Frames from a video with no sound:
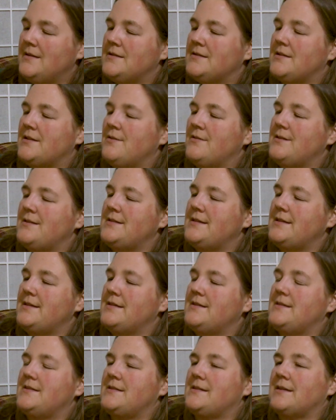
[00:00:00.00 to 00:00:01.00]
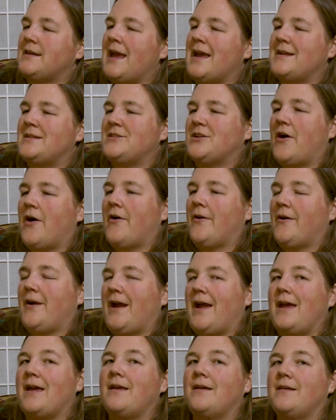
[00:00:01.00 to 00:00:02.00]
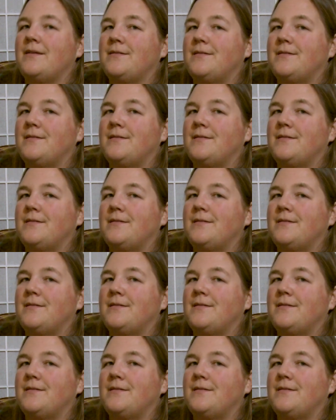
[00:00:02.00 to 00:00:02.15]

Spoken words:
So this is Cantare.